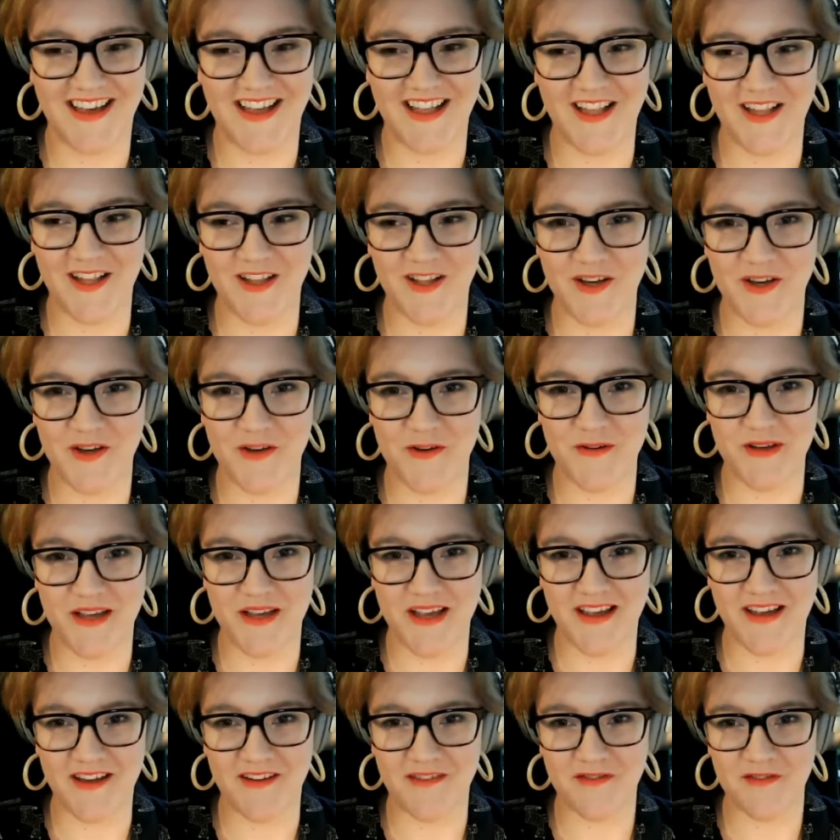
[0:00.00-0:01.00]
Hello,
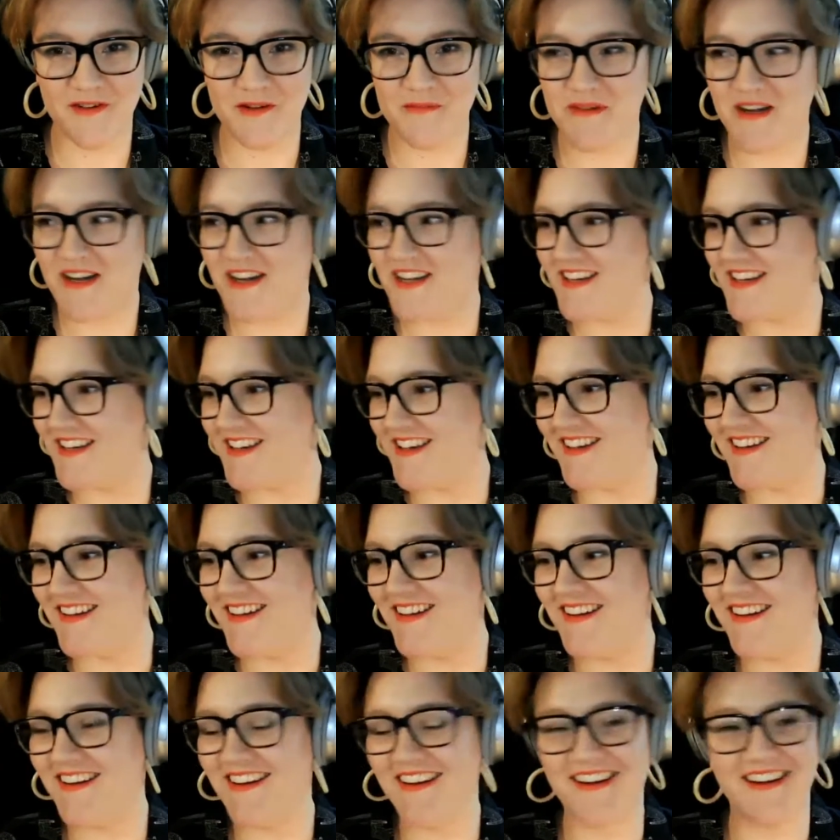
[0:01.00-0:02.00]

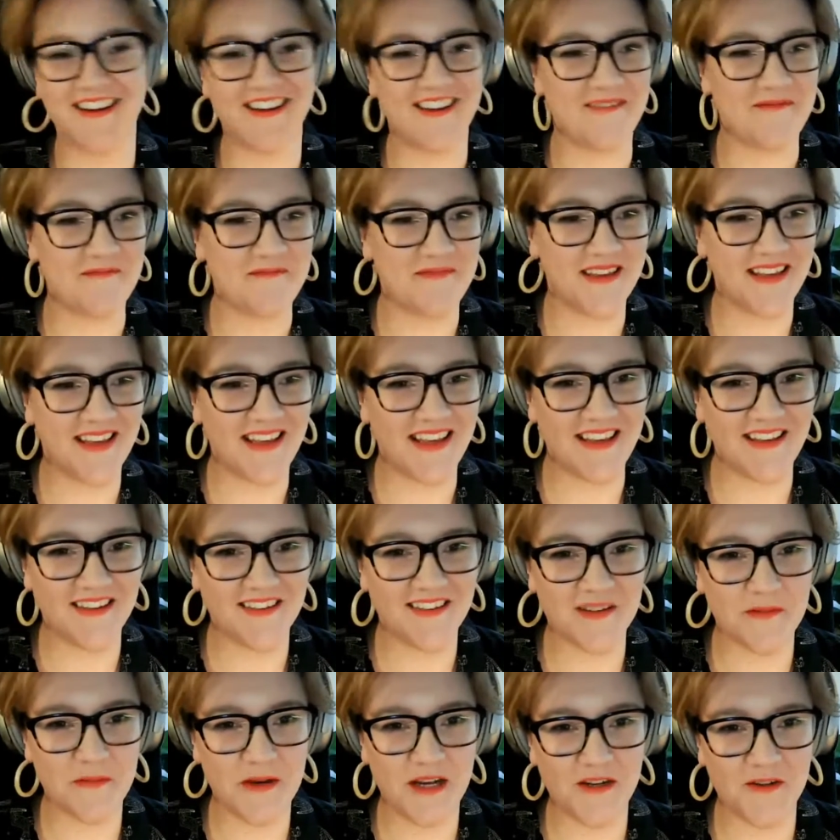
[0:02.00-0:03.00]
everybody. I'm
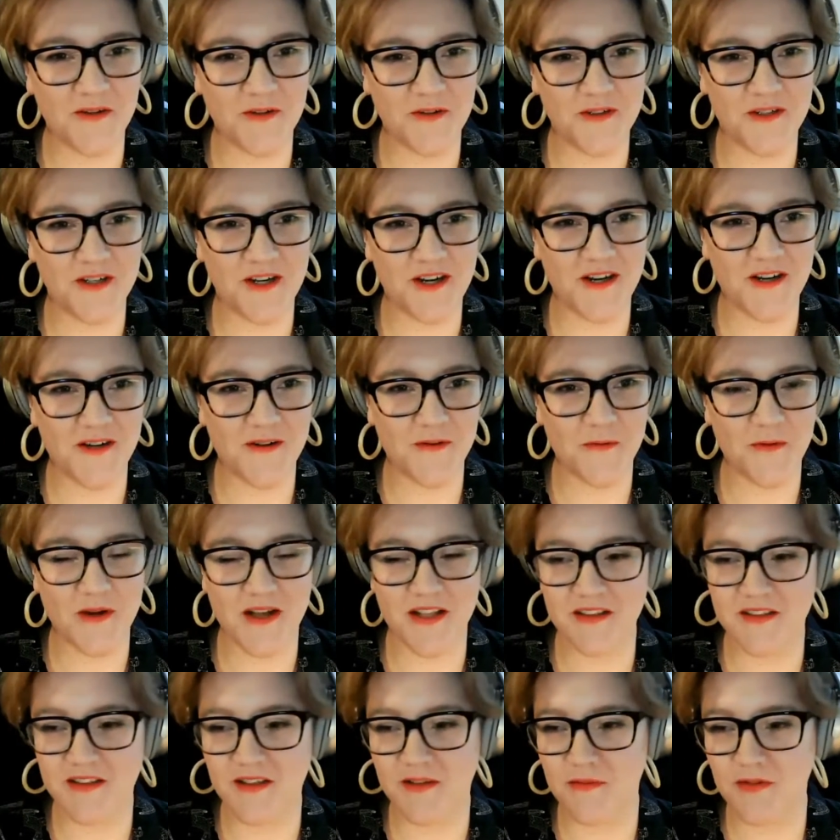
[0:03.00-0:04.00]
Isabel Hugal.
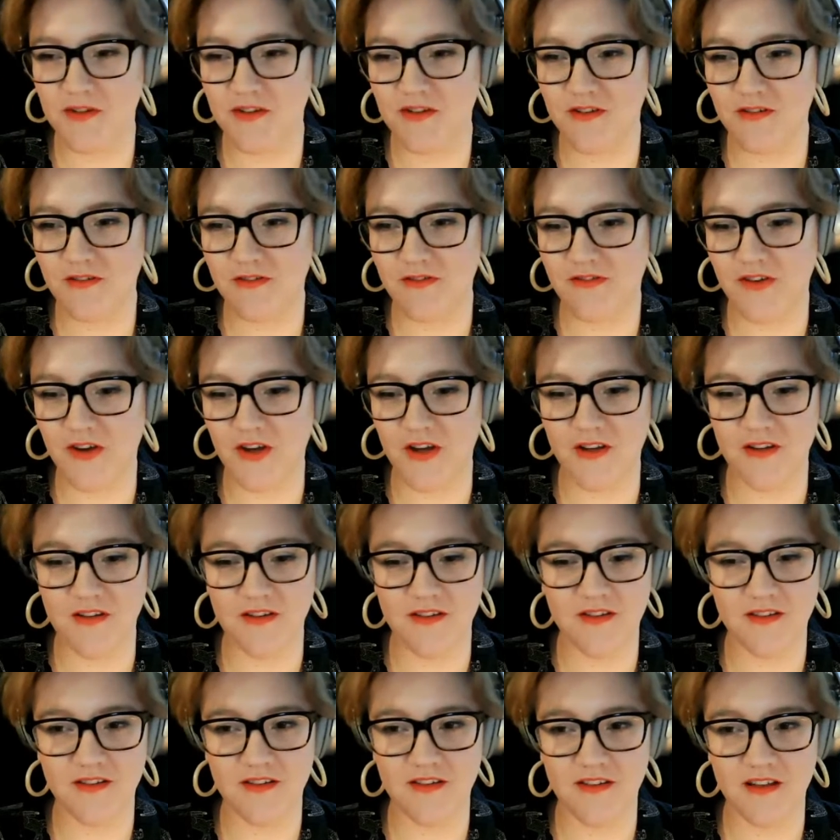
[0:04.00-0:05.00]
Welcome to the
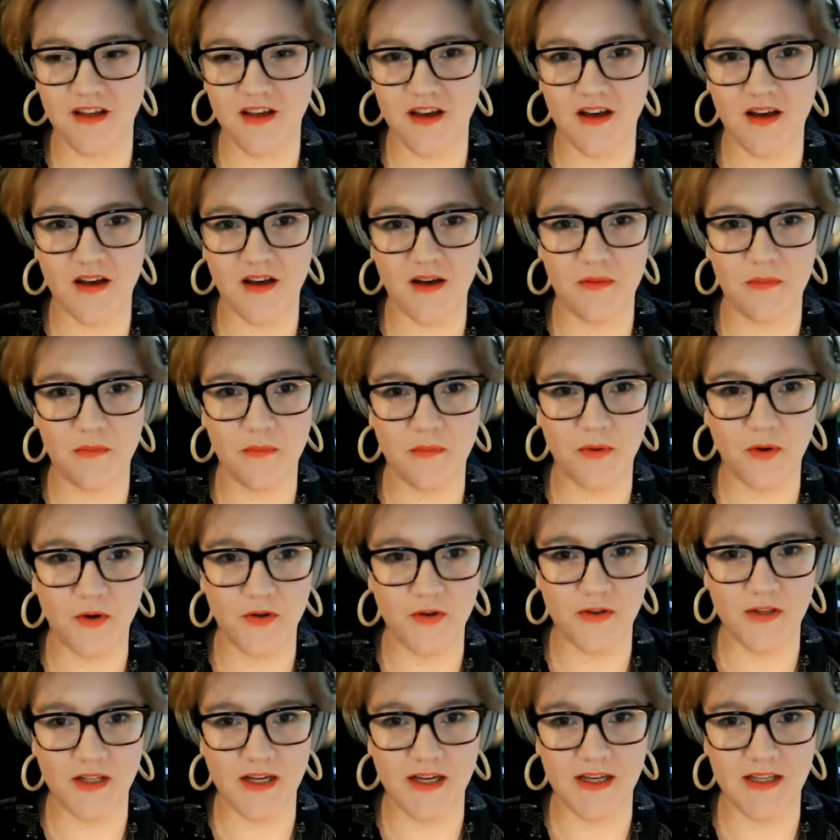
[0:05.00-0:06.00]
first
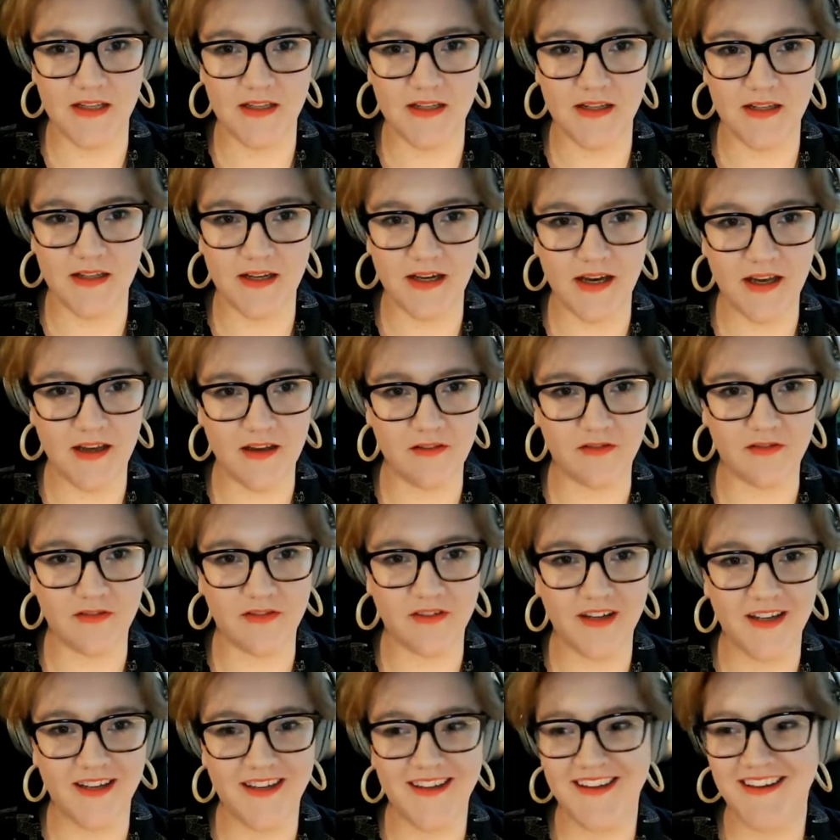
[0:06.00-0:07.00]
Borderline
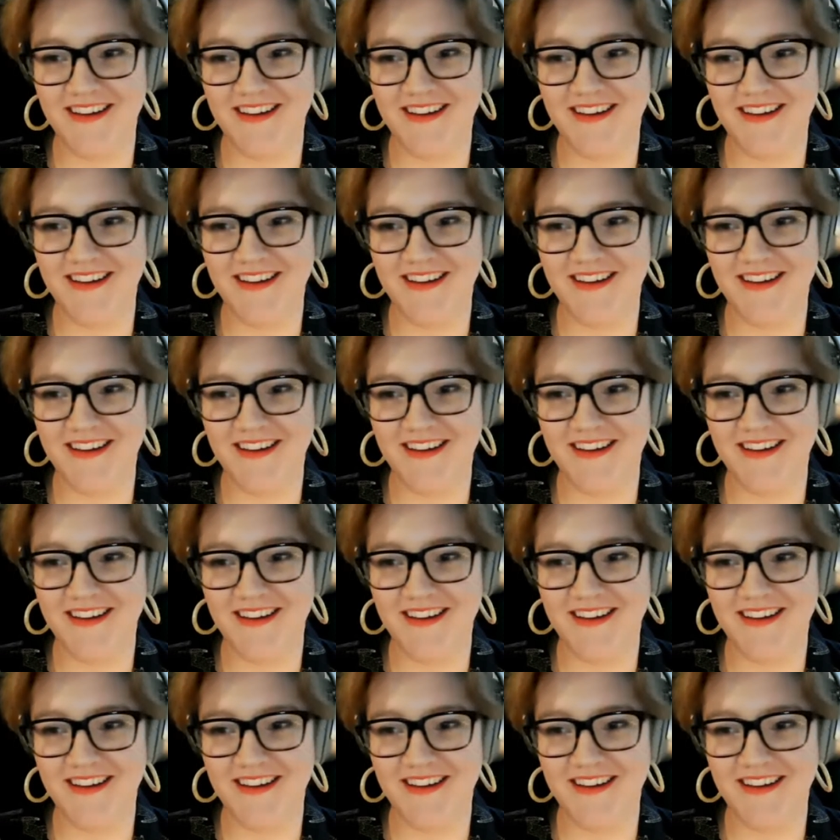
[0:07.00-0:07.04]
Live.